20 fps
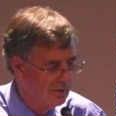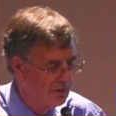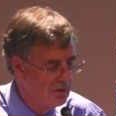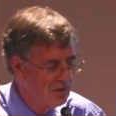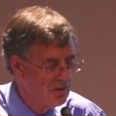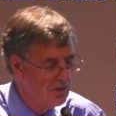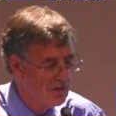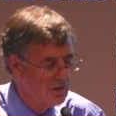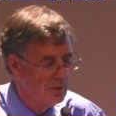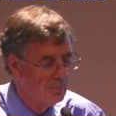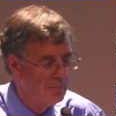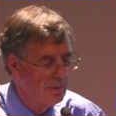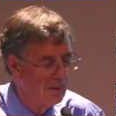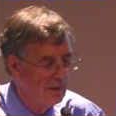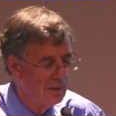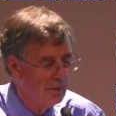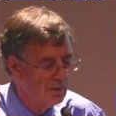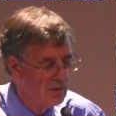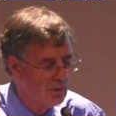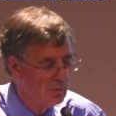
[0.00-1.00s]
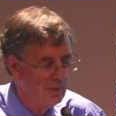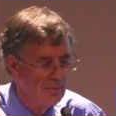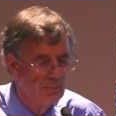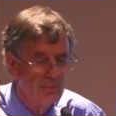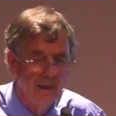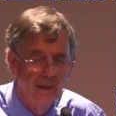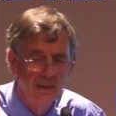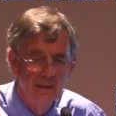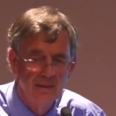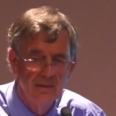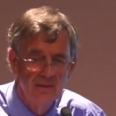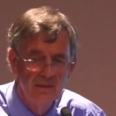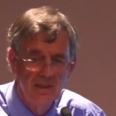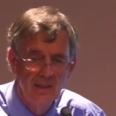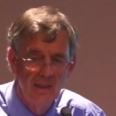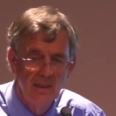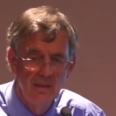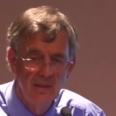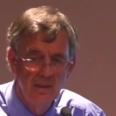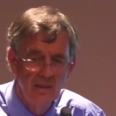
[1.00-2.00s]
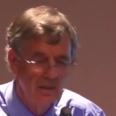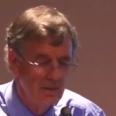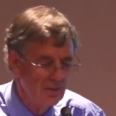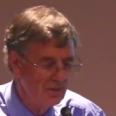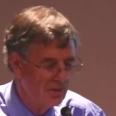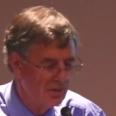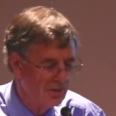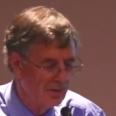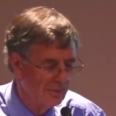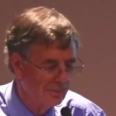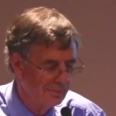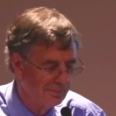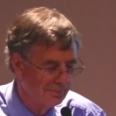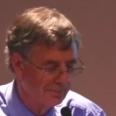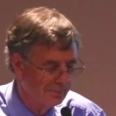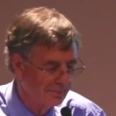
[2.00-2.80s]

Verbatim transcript: This is the progress we've made in 10 years.